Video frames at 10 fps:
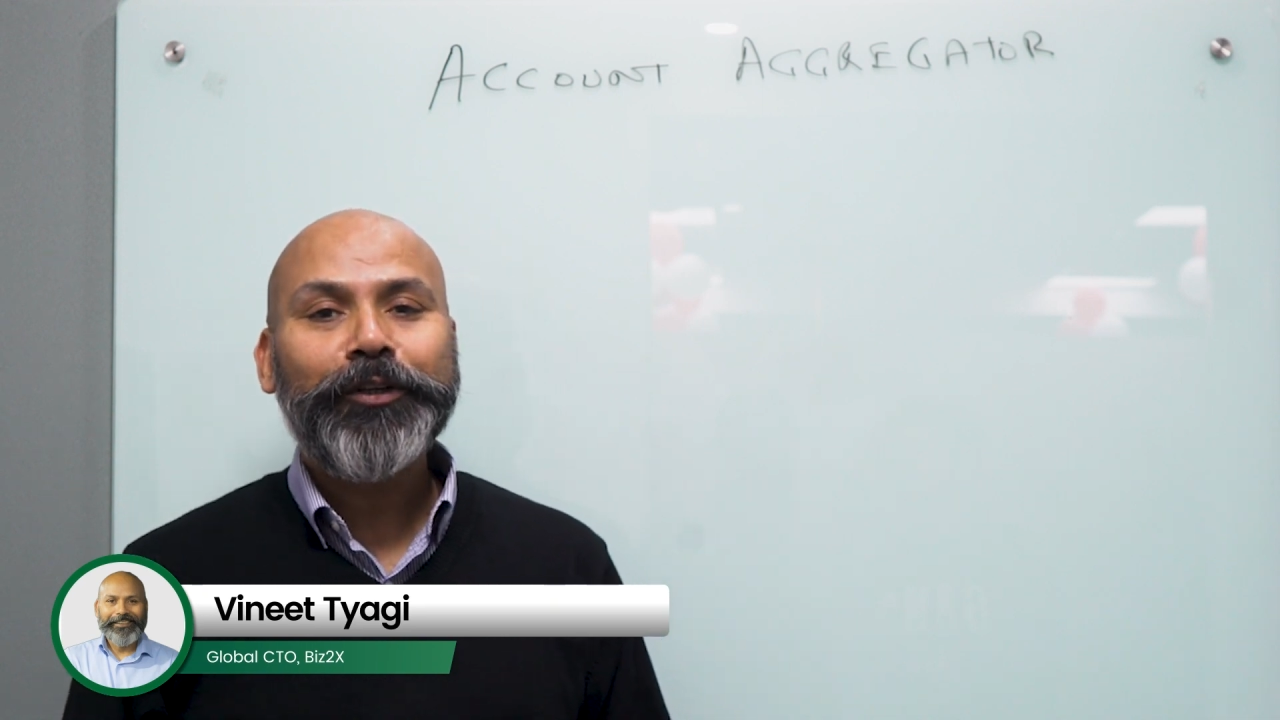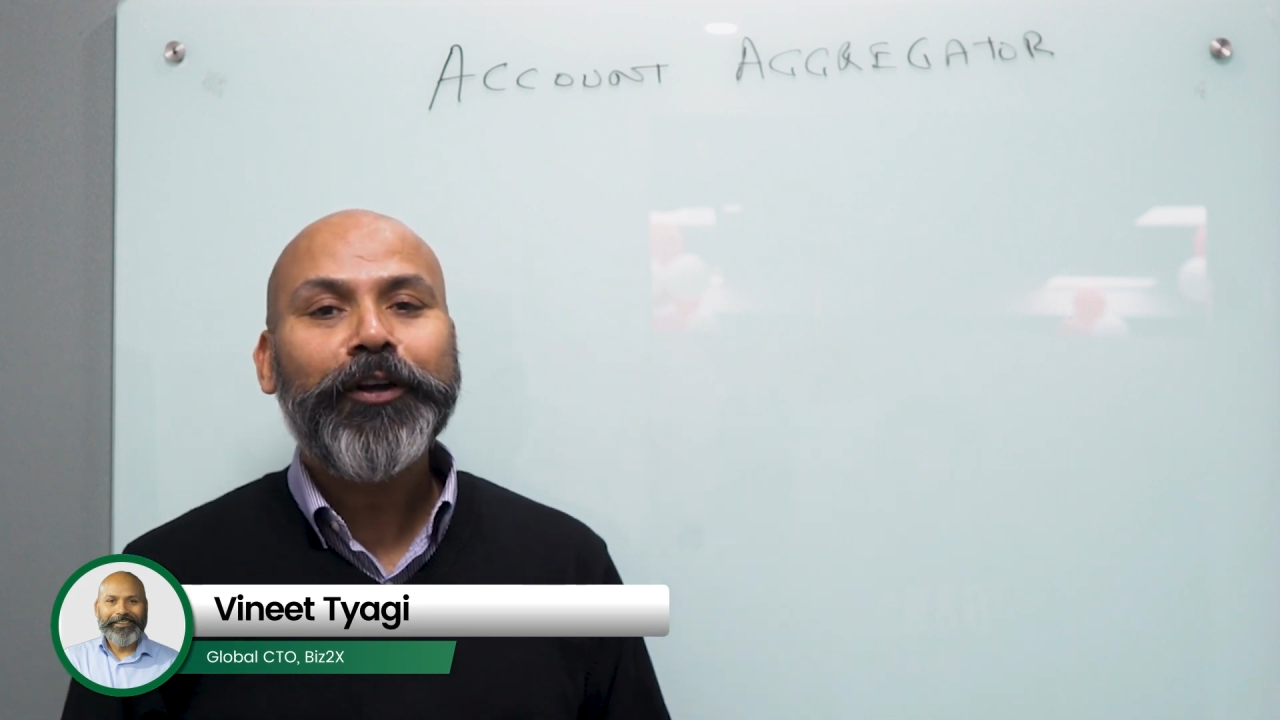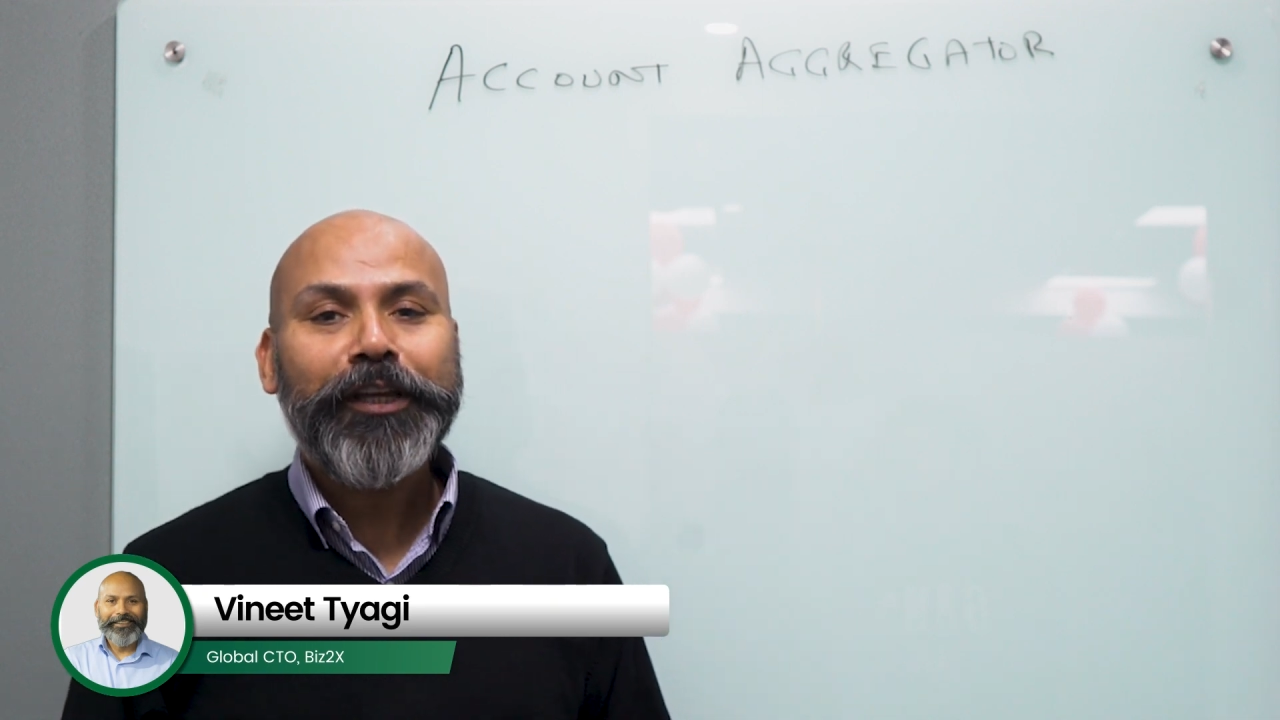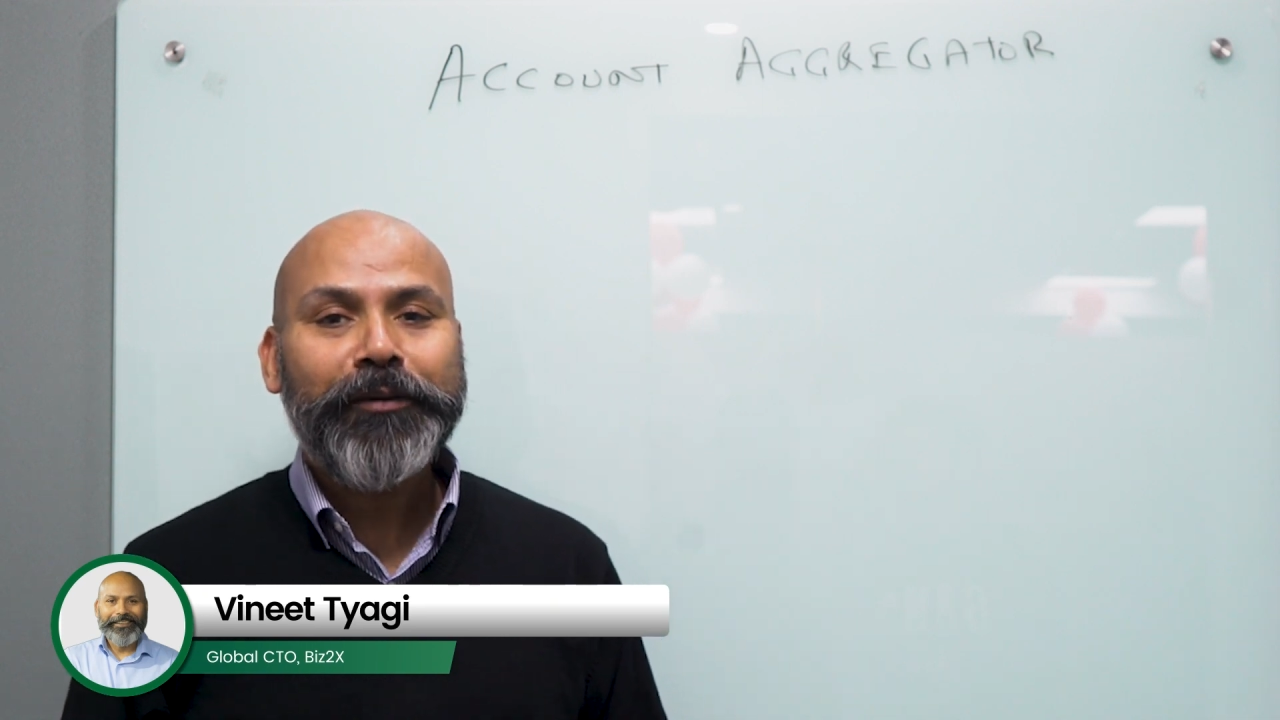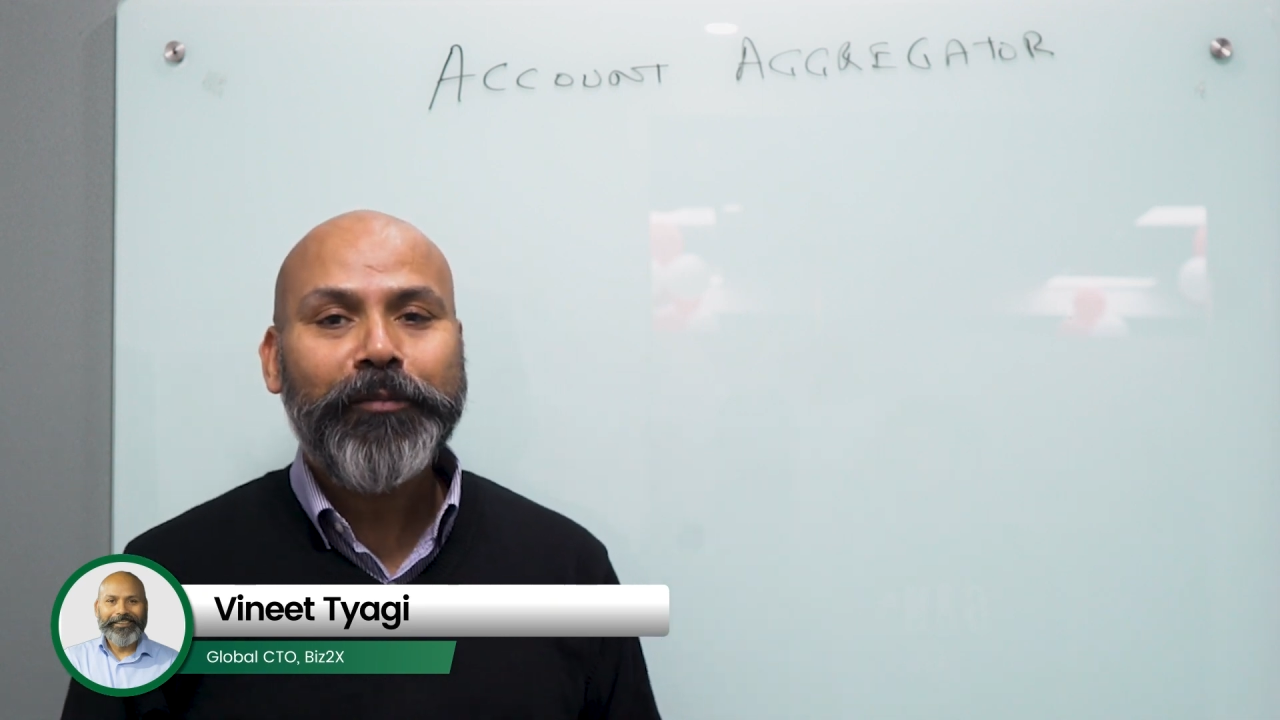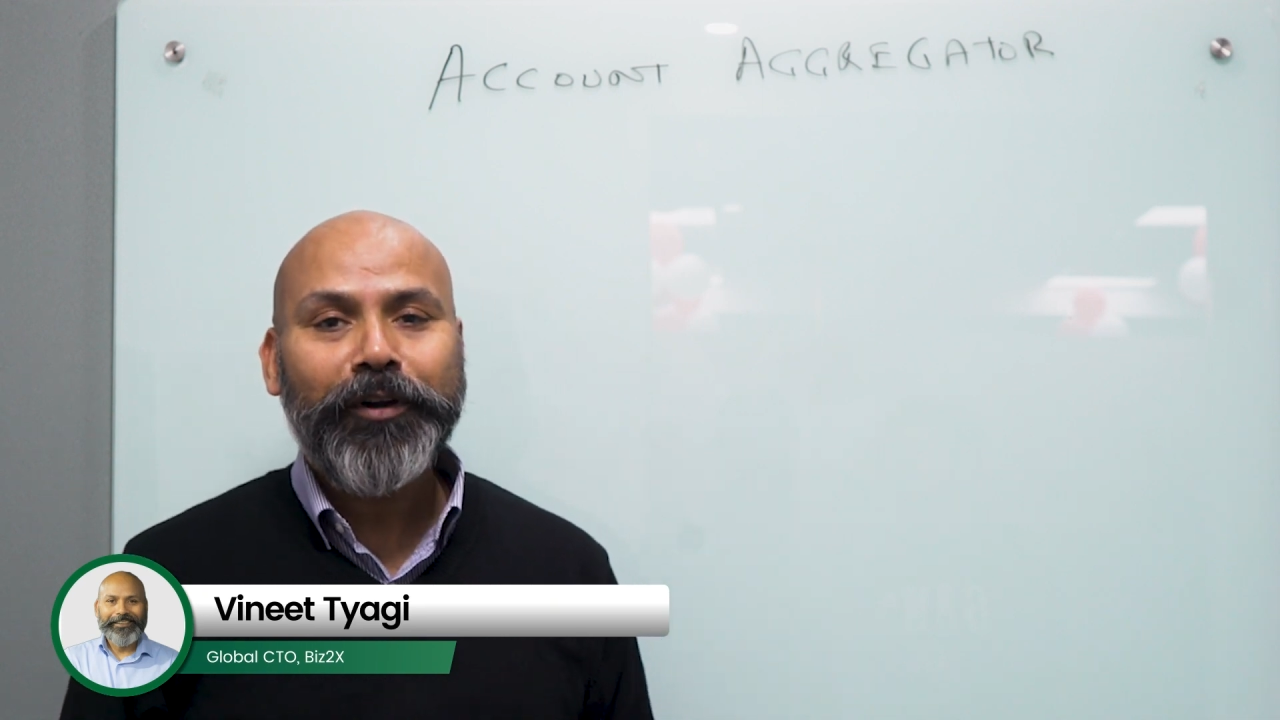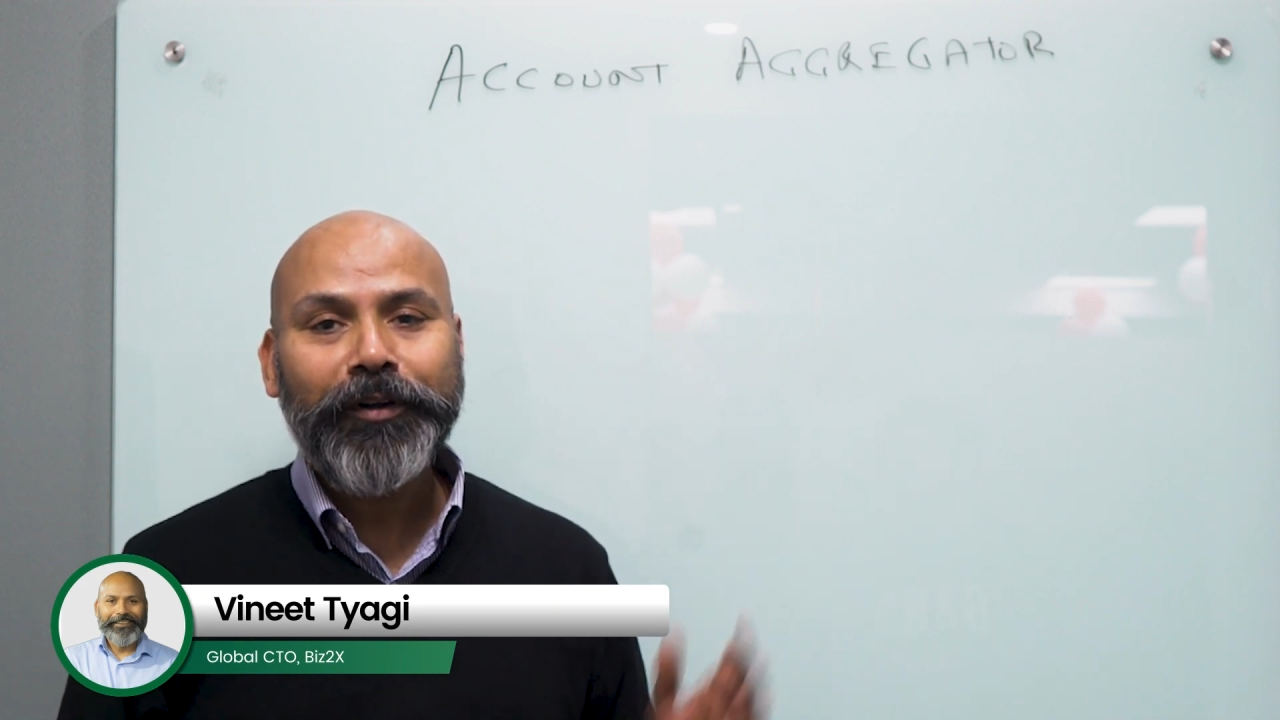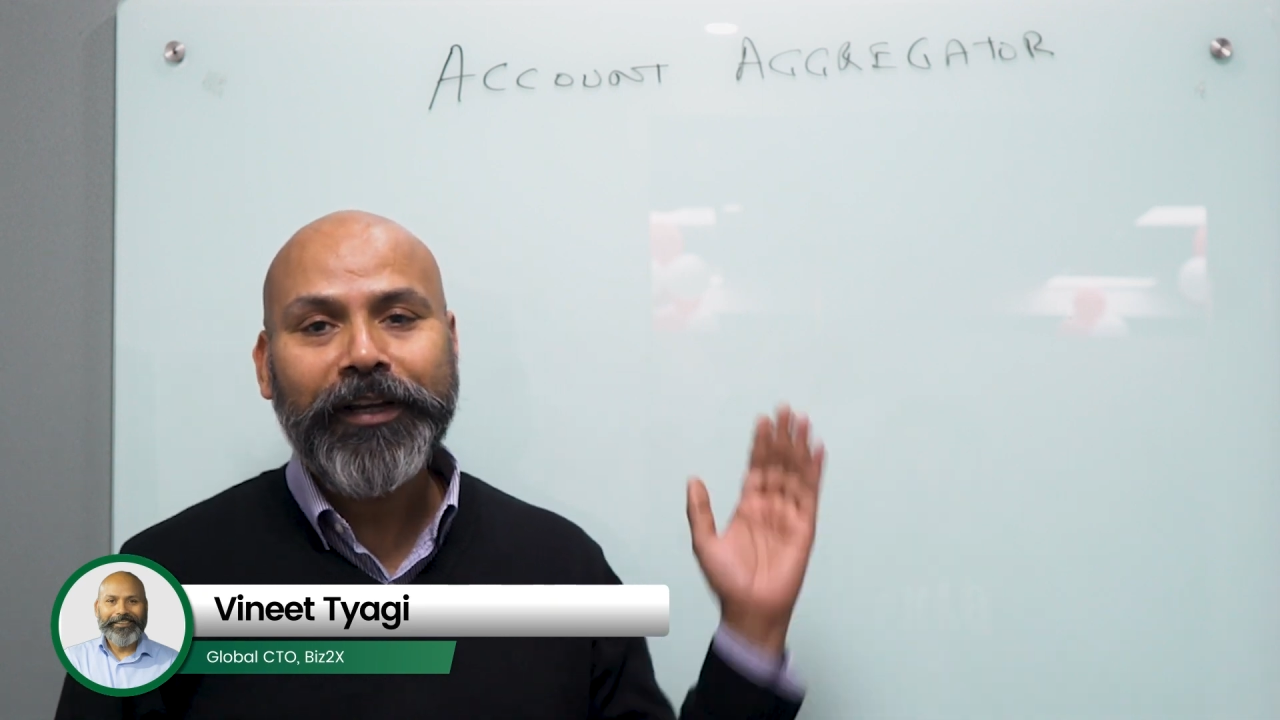talking about